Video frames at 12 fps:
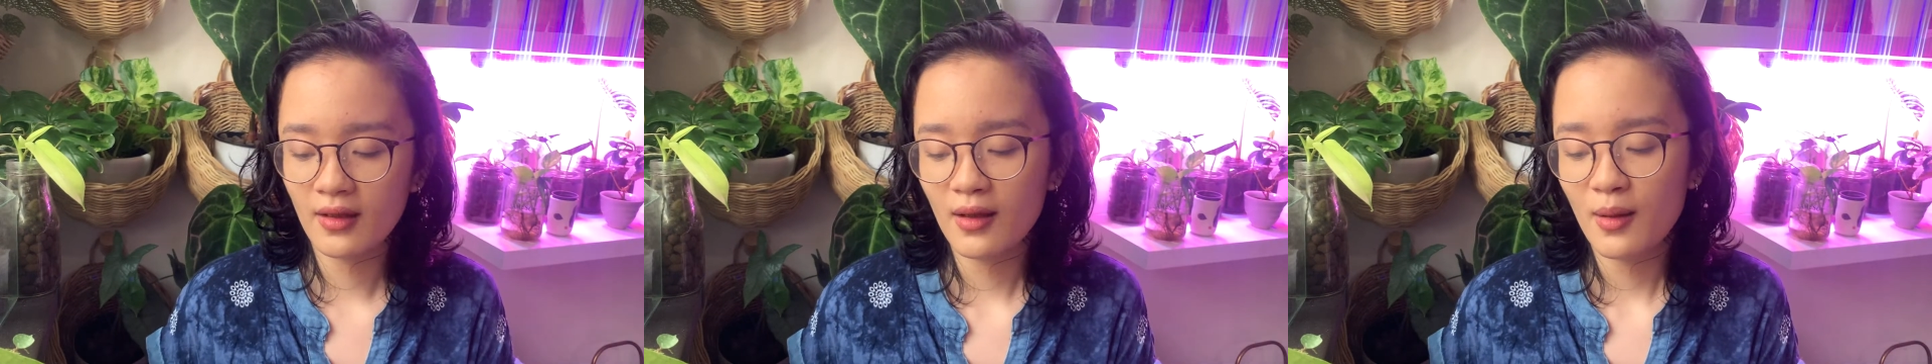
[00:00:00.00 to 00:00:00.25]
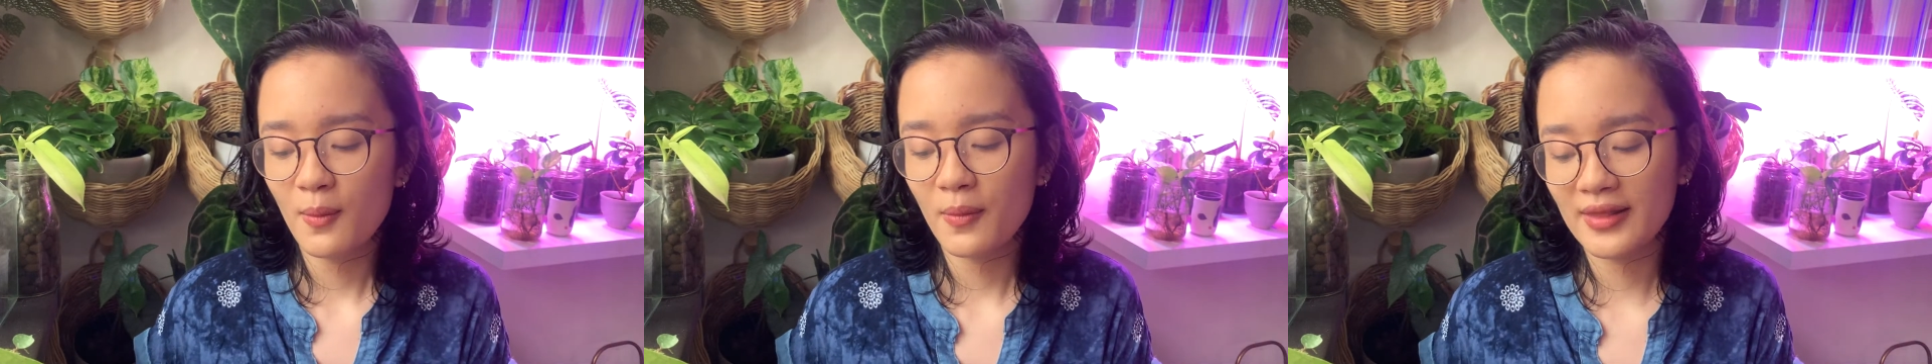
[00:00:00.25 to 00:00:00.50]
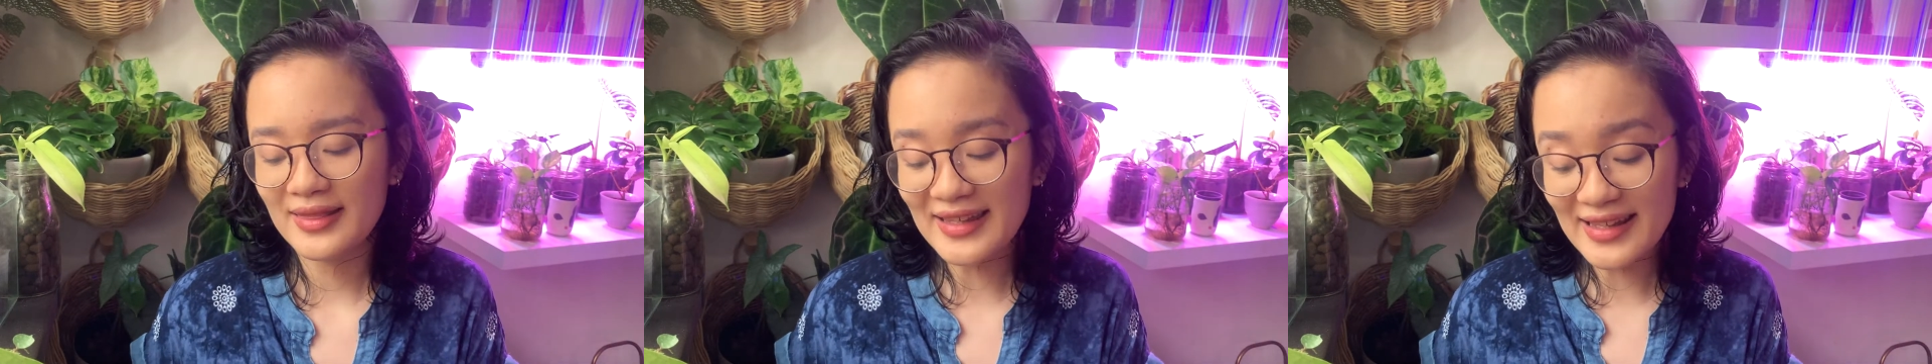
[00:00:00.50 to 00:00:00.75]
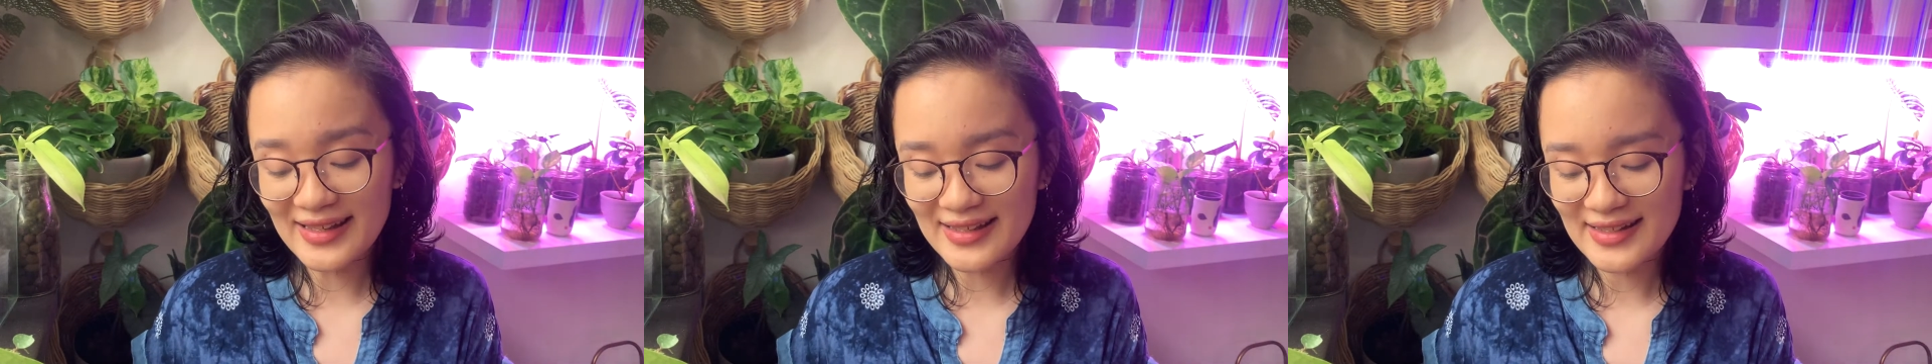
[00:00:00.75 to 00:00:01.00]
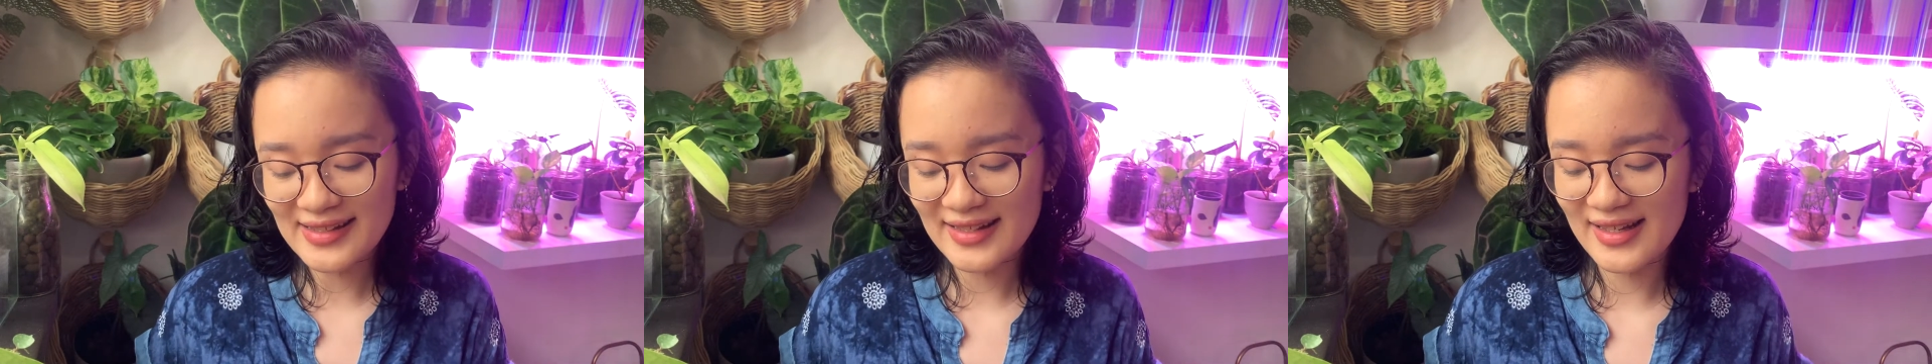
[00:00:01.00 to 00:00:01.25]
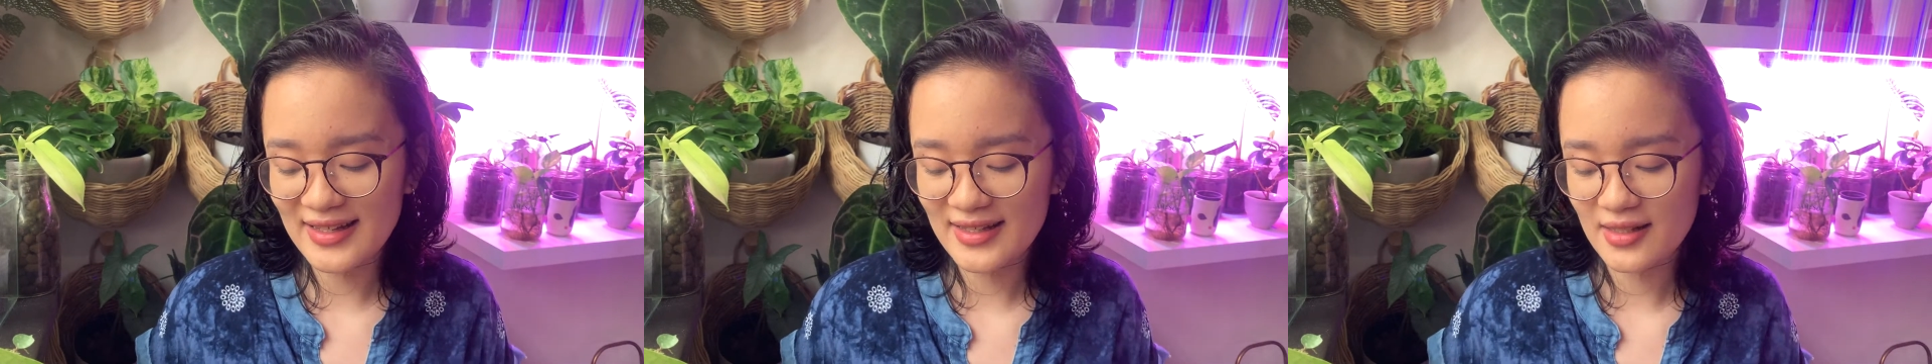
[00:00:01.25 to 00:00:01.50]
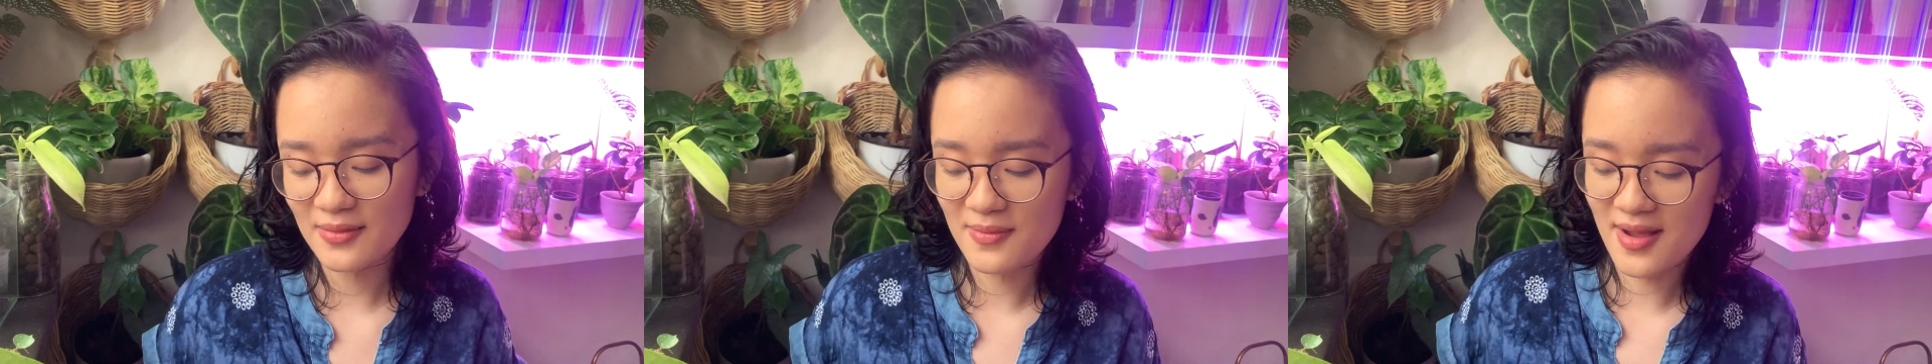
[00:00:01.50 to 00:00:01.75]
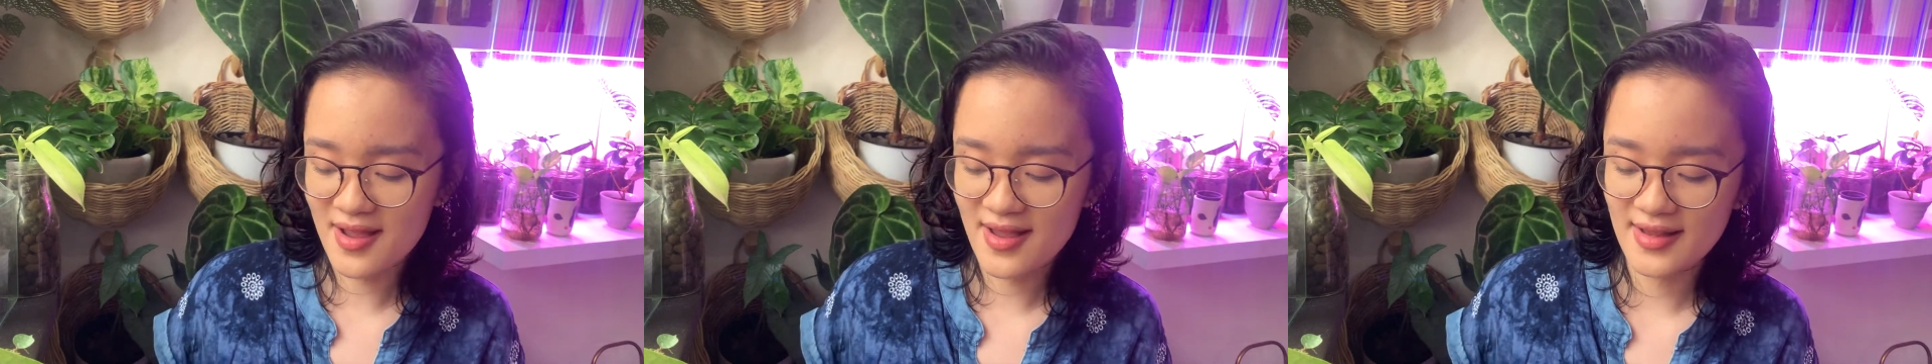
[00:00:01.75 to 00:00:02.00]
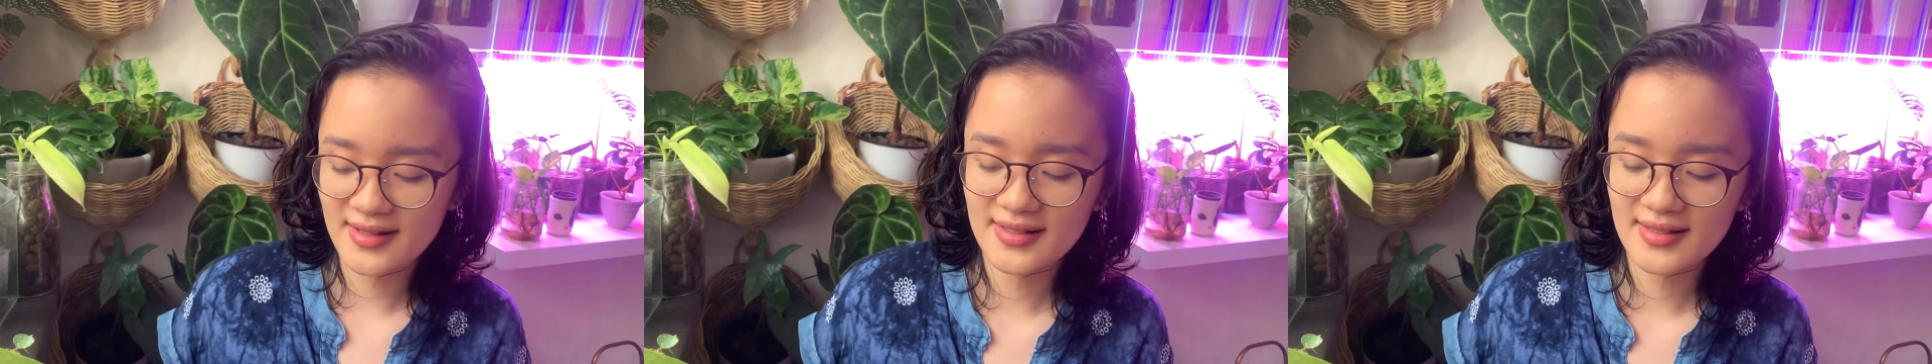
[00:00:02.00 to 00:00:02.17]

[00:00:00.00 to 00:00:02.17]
But this is my